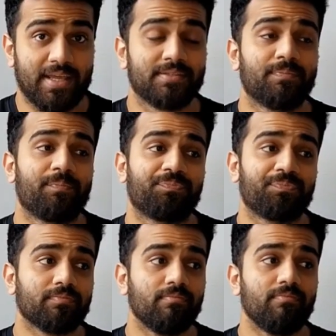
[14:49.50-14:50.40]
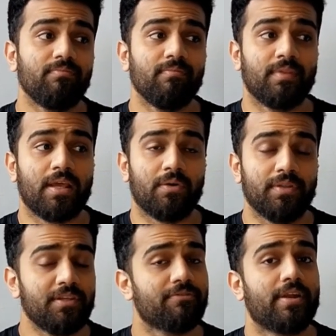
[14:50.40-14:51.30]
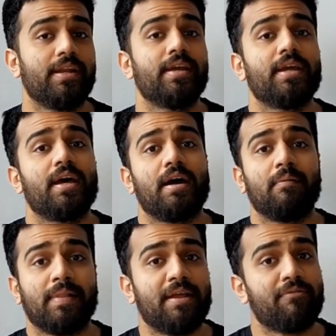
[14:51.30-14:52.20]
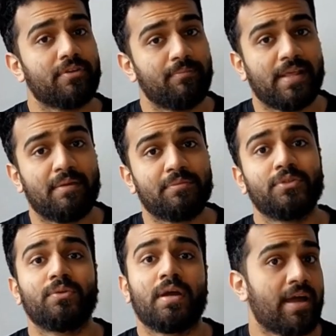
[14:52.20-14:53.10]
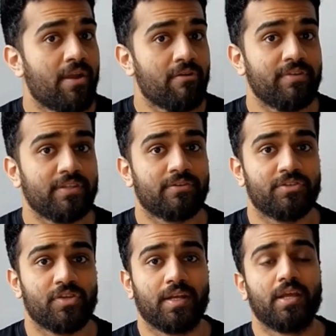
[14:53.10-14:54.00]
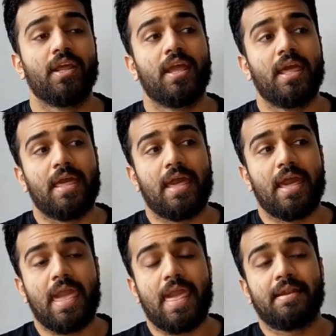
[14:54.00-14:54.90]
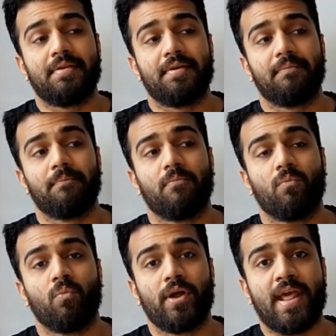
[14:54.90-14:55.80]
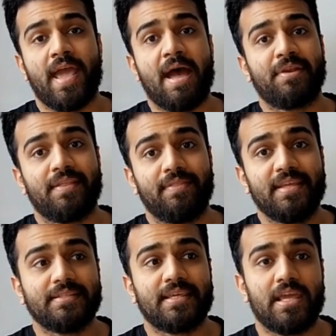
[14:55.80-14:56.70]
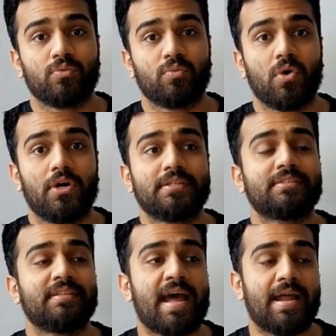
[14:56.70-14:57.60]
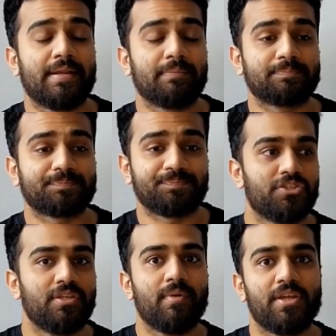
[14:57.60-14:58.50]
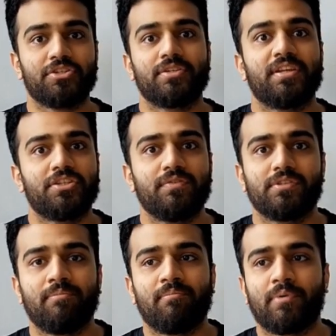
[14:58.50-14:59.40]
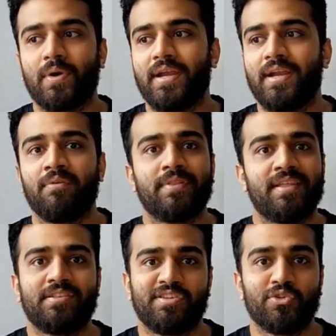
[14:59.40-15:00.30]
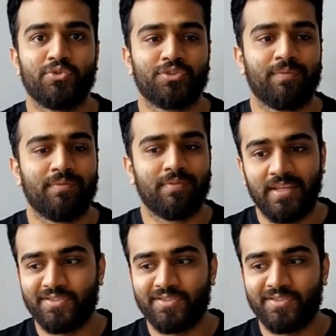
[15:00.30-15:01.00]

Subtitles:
case. Now, this friend applied for the PLAB 2, had her visa rejected, and what happened in this case was that She mentioned that she was employed with an institution. The